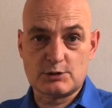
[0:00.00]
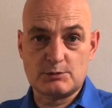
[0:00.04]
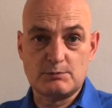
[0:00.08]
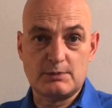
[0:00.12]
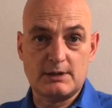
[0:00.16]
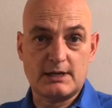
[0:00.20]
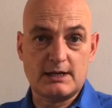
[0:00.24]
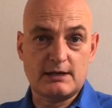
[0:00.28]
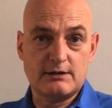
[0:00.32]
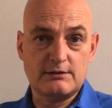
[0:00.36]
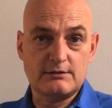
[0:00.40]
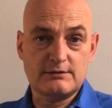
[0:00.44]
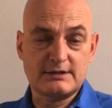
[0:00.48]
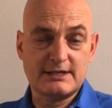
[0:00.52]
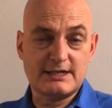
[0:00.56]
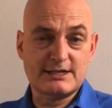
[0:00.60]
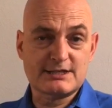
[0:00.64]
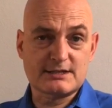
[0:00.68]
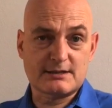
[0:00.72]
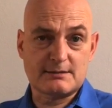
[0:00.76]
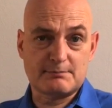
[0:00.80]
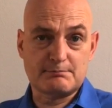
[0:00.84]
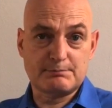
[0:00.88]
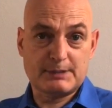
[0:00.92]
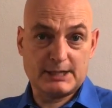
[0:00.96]
below, there's
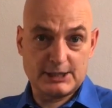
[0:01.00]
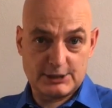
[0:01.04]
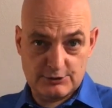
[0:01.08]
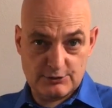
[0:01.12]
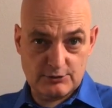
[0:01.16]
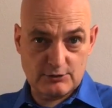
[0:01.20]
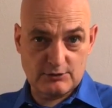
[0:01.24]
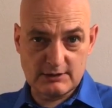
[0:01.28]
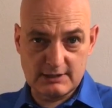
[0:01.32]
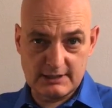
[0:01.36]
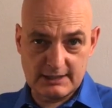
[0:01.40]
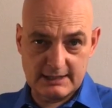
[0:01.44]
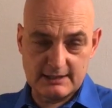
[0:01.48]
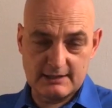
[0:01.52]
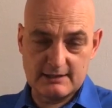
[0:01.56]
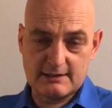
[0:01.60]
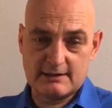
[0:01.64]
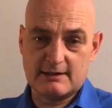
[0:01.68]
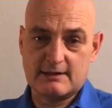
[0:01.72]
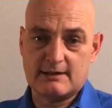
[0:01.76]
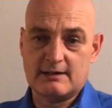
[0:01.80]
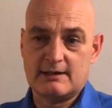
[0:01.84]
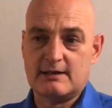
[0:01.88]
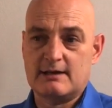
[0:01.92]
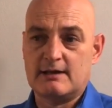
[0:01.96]
a Patreon link
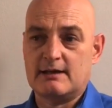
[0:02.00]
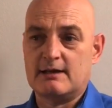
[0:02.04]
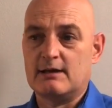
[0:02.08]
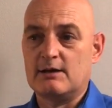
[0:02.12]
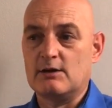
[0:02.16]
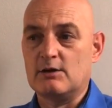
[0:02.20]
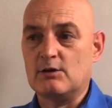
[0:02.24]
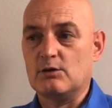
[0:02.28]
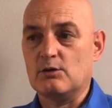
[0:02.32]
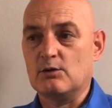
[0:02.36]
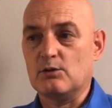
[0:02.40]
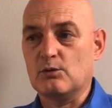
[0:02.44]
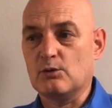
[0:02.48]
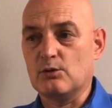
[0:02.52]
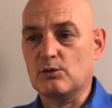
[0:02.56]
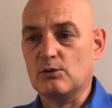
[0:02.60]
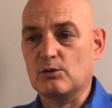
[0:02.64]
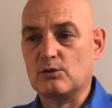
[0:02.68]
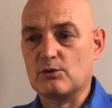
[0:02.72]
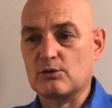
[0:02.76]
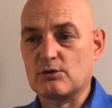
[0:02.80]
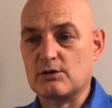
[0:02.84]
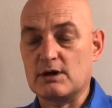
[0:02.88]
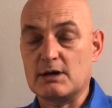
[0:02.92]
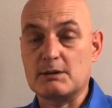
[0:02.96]

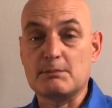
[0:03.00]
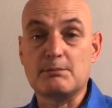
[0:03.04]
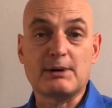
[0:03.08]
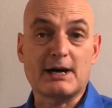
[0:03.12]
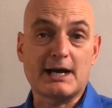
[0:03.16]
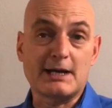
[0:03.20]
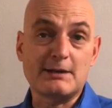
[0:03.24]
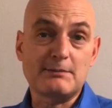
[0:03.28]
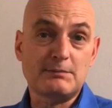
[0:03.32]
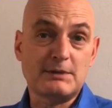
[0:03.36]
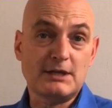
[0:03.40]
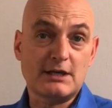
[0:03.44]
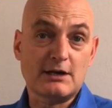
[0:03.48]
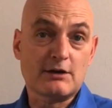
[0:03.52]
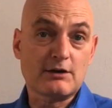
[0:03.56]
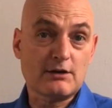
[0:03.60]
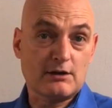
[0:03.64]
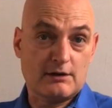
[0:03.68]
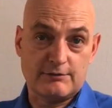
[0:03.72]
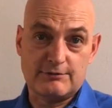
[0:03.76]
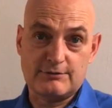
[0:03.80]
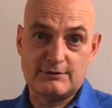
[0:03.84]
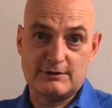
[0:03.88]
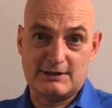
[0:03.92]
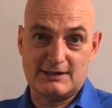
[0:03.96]
or a Buy Me a
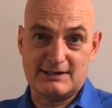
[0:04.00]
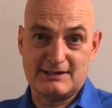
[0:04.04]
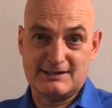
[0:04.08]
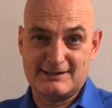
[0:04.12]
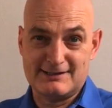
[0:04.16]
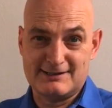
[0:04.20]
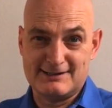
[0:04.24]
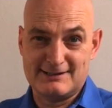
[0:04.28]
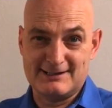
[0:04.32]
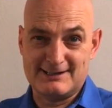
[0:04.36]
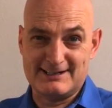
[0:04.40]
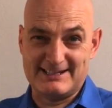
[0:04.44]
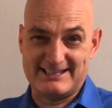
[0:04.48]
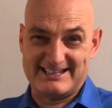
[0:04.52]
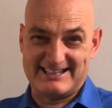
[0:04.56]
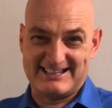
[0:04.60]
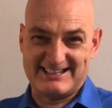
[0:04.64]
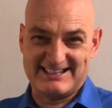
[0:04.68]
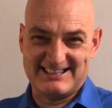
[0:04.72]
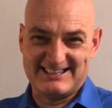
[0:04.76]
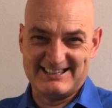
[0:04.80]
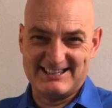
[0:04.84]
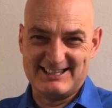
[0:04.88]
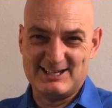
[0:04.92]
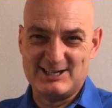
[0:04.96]
Coffee
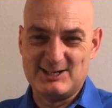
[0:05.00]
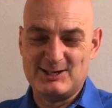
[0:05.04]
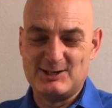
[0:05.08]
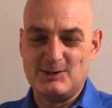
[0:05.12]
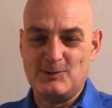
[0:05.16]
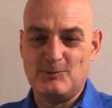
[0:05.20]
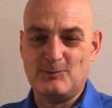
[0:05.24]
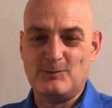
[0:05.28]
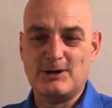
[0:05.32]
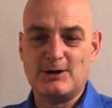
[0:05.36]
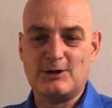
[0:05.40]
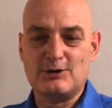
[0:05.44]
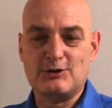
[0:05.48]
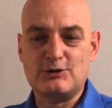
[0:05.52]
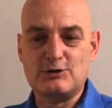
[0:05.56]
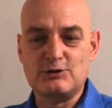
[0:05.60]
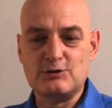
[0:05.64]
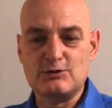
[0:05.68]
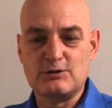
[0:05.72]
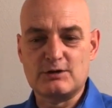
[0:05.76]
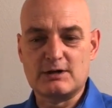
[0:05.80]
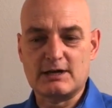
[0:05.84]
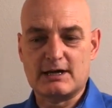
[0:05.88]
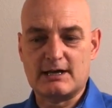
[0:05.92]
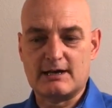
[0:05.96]
link where
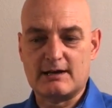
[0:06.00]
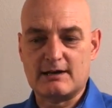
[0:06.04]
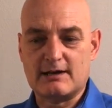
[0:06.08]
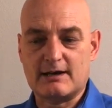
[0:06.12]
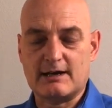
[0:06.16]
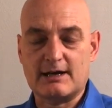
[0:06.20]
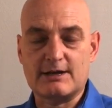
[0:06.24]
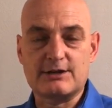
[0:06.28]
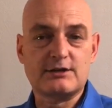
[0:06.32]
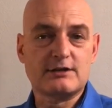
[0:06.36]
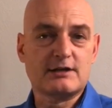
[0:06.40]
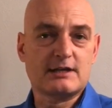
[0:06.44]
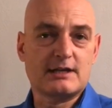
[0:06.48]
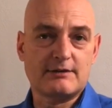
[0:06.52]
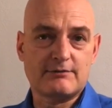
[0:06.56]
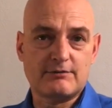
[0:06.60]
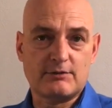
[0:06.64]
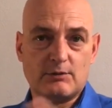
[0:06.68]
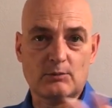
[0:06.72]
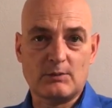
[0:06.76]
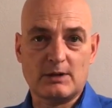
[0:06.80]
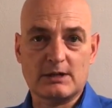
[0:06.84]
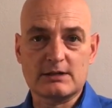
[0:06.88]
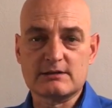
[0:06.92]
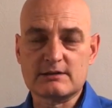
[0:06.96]
you can either give a
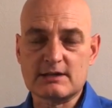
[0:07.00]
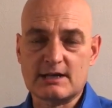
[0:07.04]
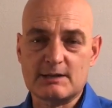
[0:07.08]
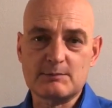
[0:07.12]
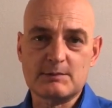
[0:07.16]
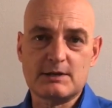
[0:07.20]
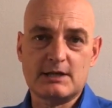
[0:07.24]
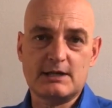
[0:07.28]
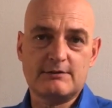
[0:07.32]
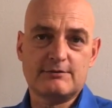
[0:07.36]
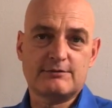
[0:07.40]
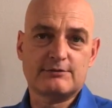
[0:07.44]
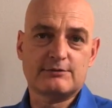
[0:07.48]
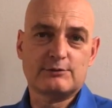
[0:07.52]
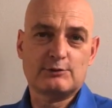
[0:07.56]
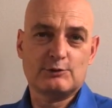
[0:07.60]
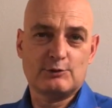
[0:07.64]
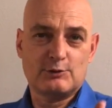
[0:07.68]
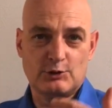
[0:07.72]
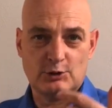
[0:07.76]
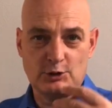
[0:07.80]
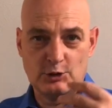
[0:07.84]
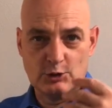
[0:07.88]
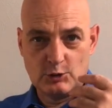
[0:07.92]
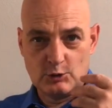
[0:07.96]
one-time gift
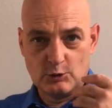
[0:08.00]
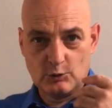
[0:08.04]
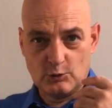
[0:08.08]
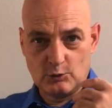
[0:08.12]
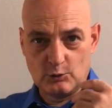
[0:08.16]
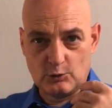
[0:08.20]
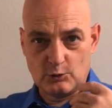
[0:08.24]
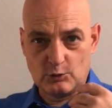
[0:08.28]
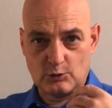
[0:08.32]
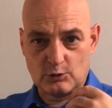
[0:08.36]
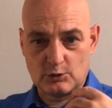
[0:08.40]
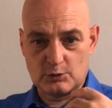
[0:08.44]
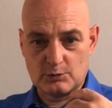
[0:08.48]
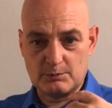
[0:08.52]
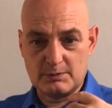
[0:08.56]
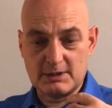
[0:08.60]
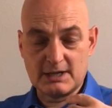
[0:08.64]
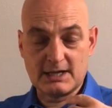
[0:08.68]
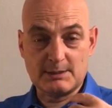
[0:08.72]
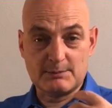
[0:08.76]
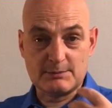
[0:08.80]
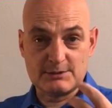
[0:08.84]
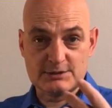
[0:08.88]
or become a